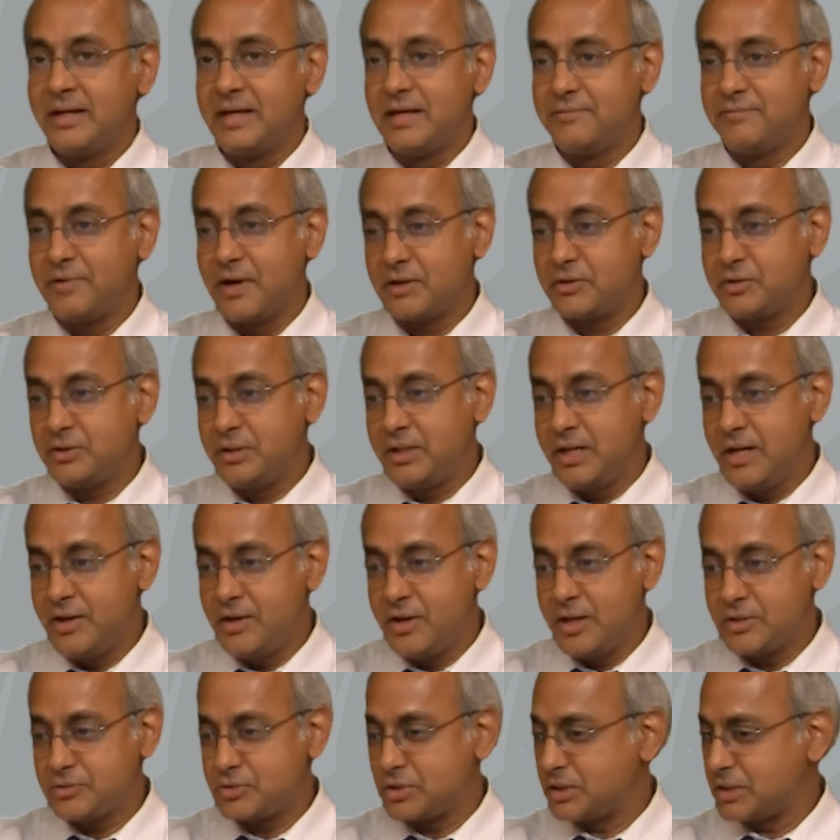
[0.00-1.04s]
In fact, in
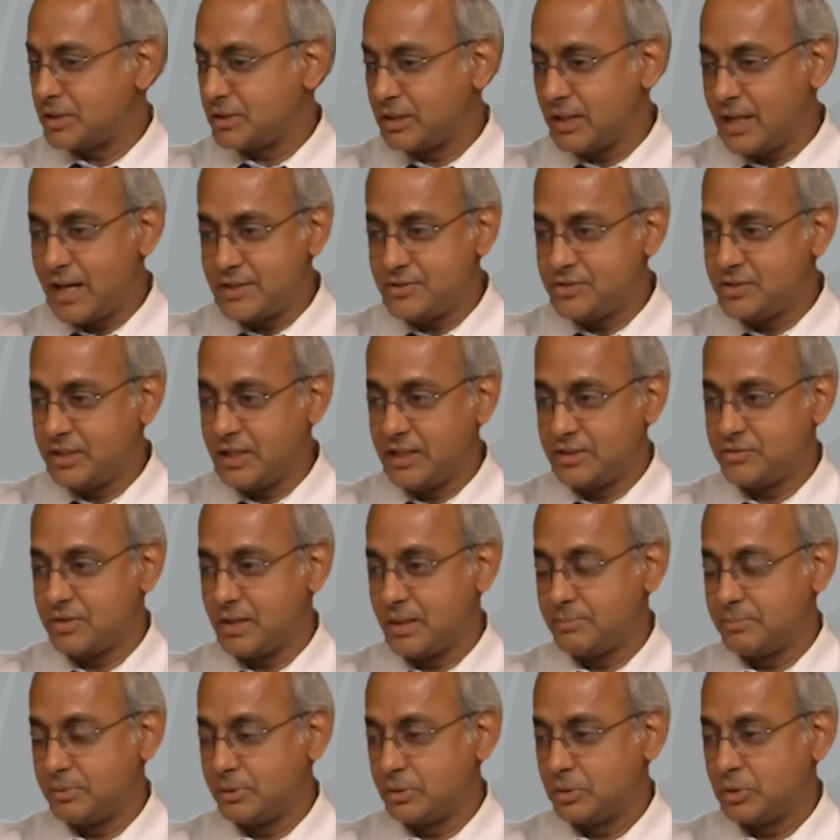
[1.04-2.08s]
India is a classic
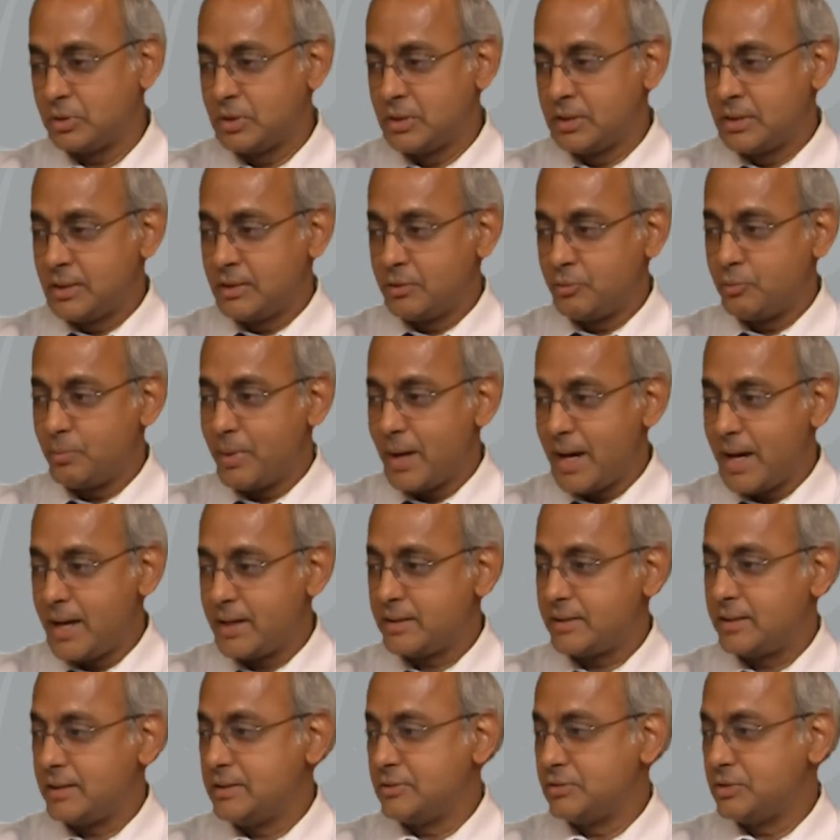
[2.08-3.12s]
example.
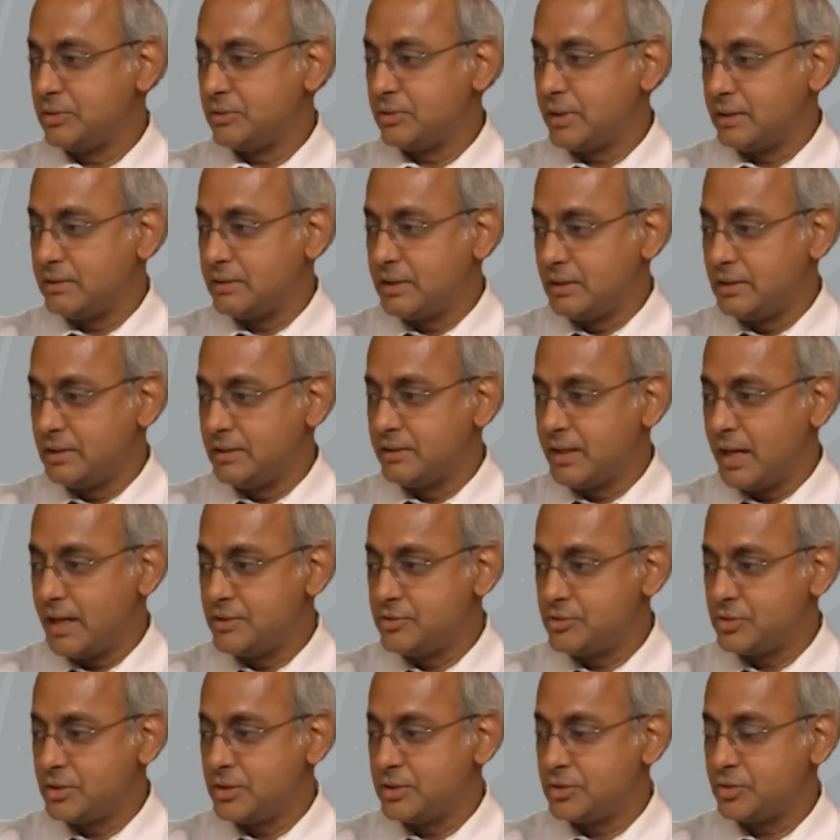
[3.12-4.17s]
Back in the early
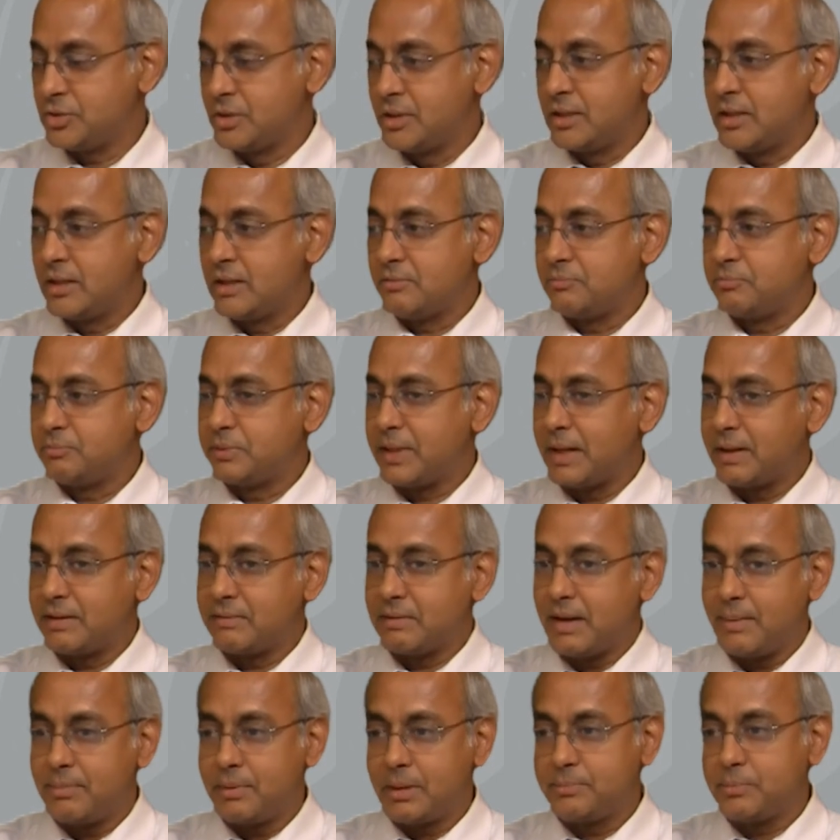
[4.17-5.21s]
90s,
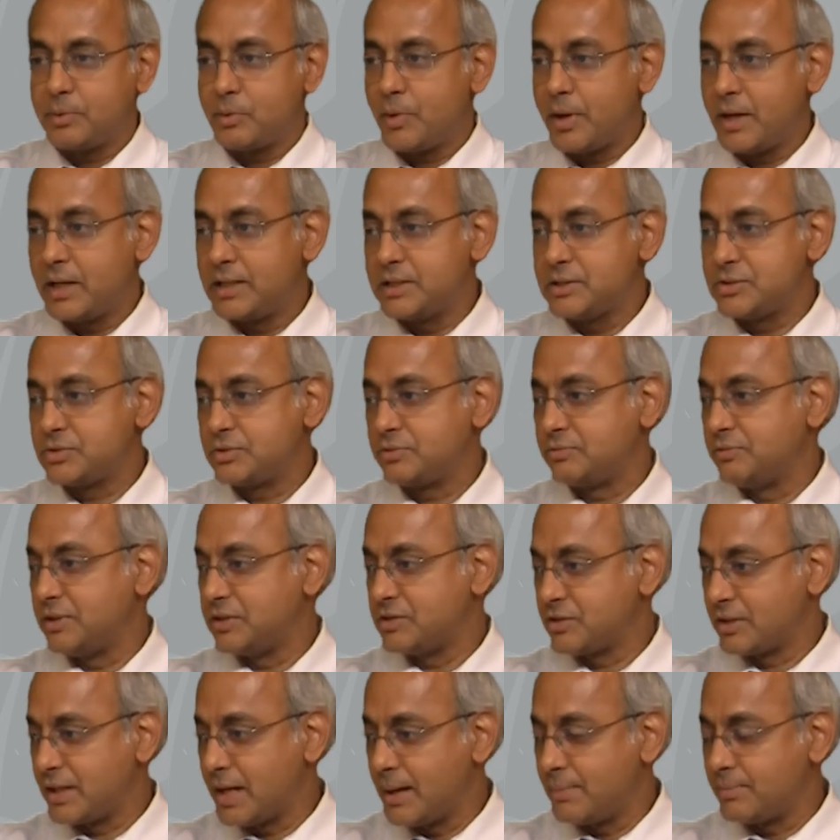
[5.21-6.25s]
capital providers,
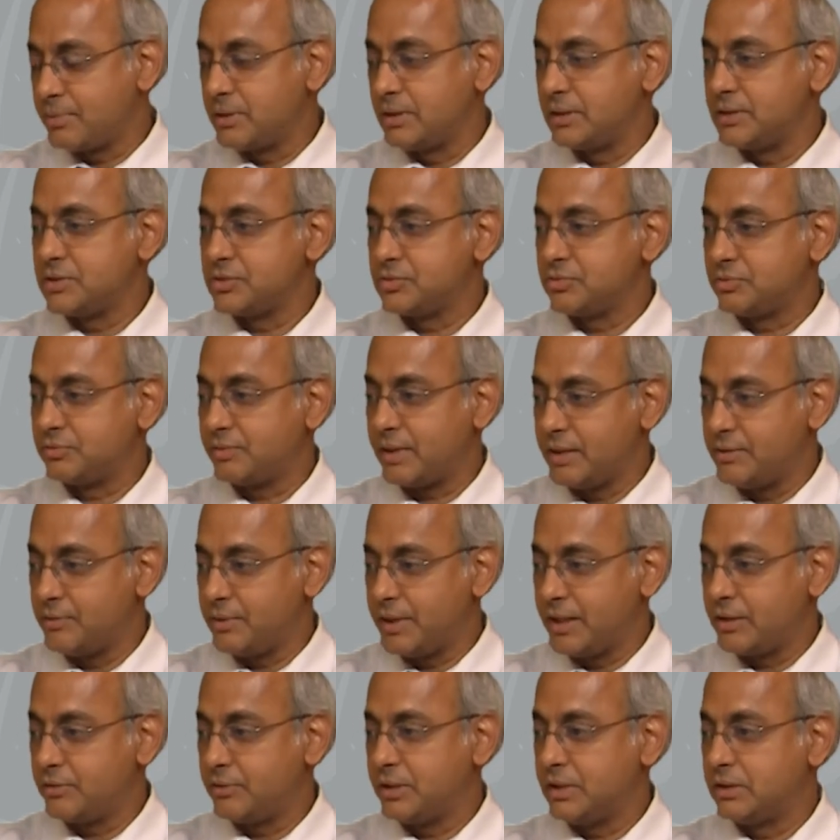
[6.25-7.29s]
venture capitalists,
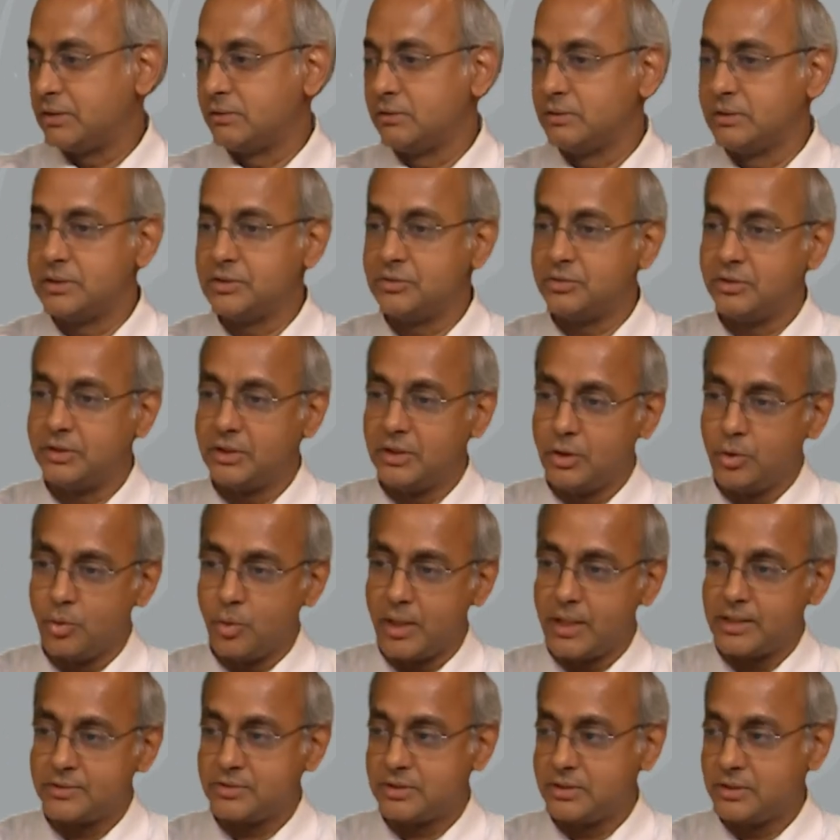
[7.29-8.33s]
private equity holders in the
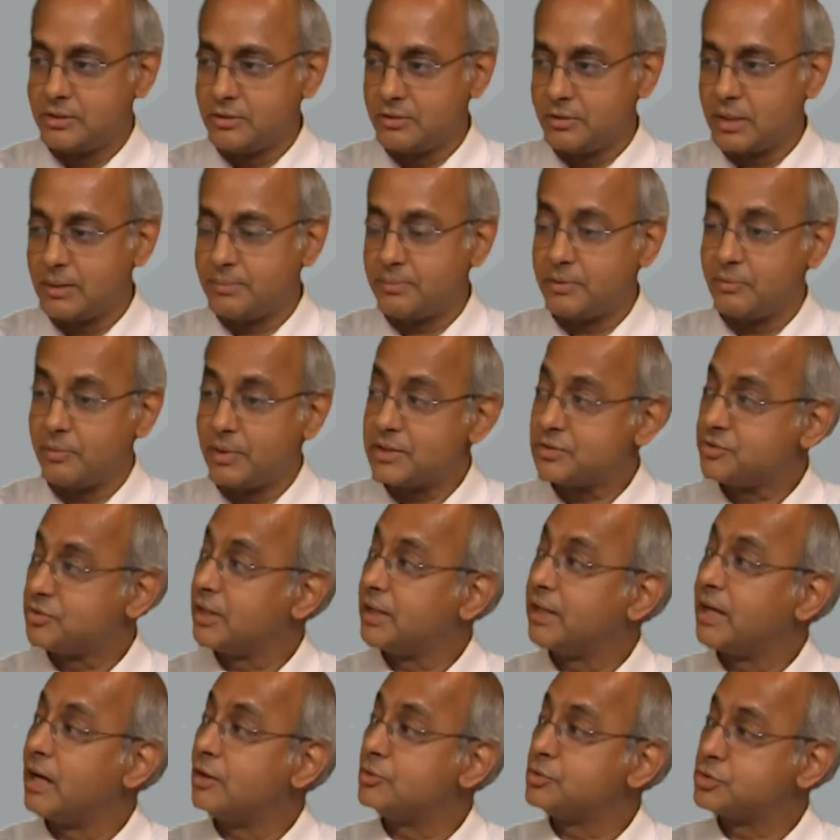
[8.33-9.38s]
US and Europe were
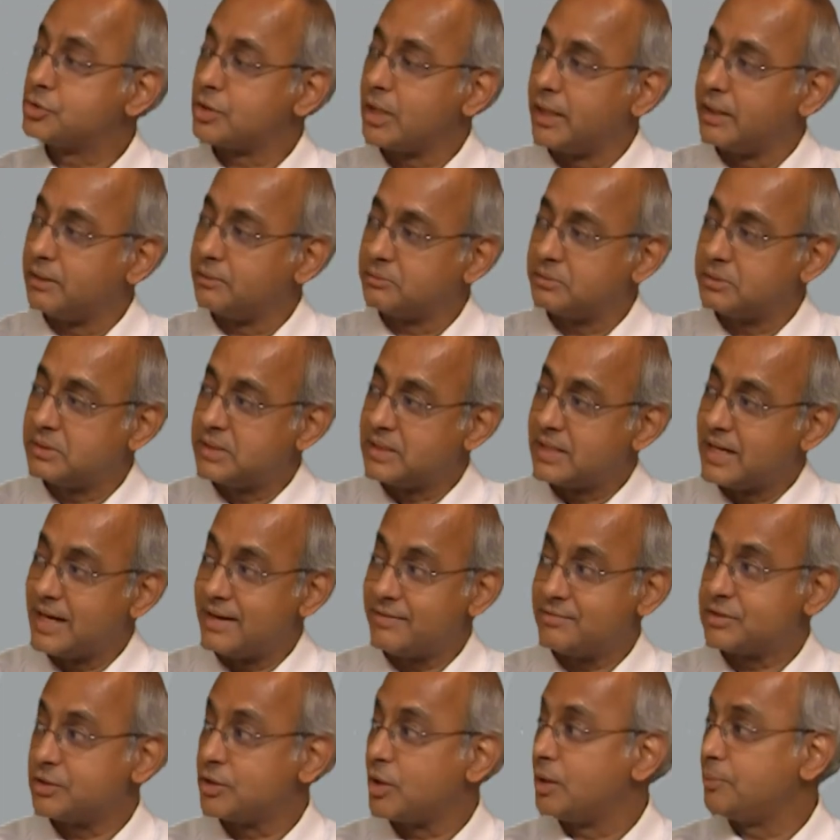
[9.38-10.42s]
sitting outside
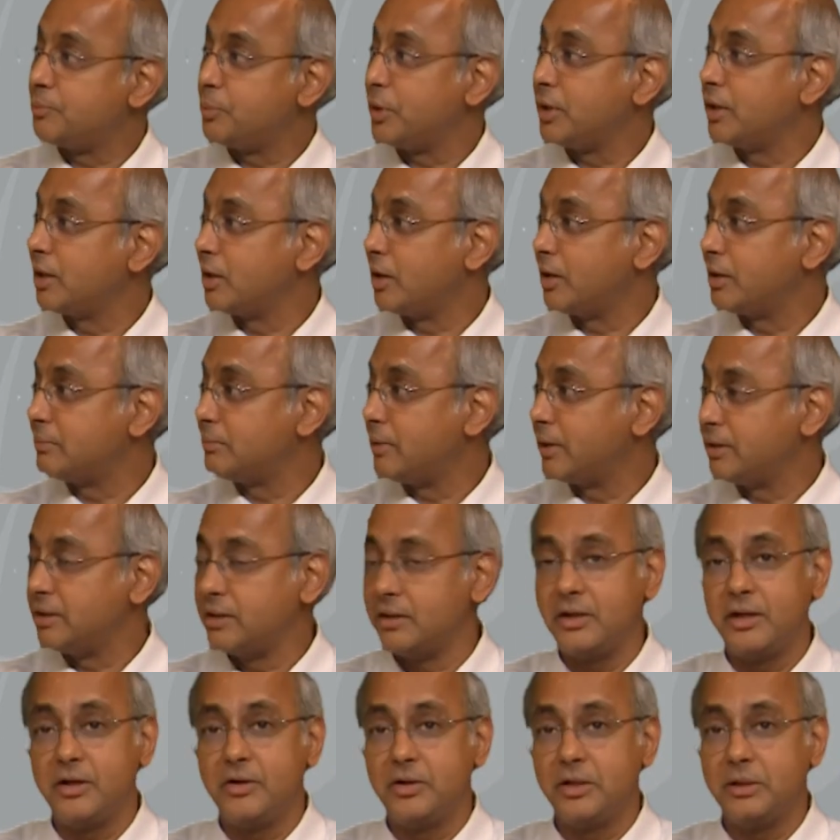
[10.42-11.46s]
and were not putting a lot of money
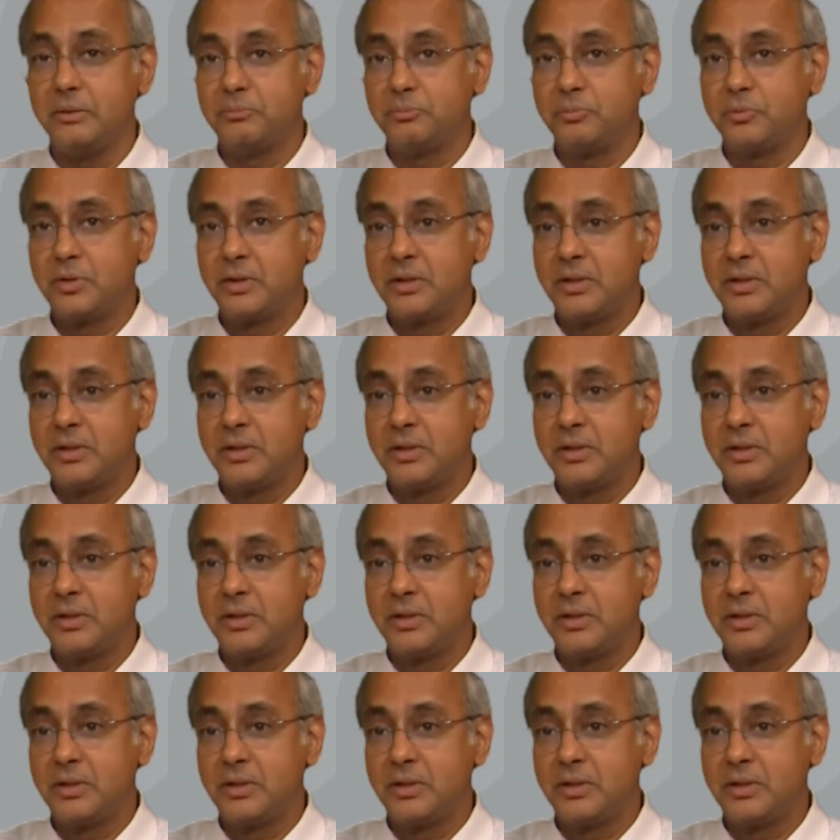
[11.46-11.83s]
in India.